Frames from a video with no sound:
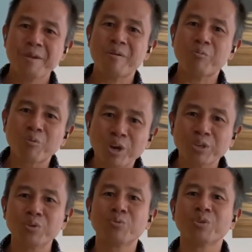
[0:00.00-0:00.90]
But
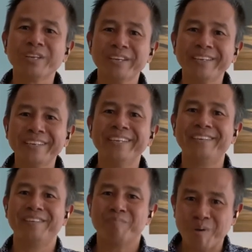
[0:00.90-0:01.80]
what you really
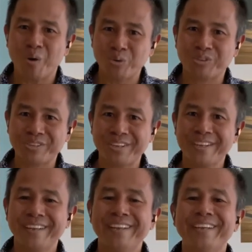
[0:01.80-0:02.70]
need the most
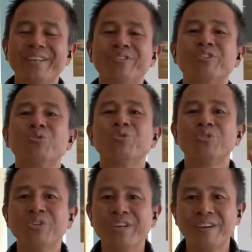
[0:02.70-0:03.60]
is to
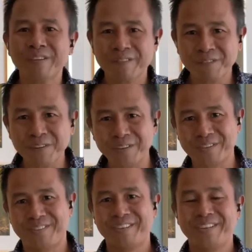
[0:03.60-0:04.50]
seek
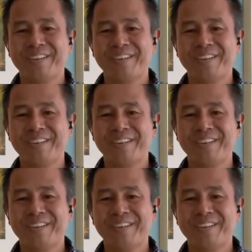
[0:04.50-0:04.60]
first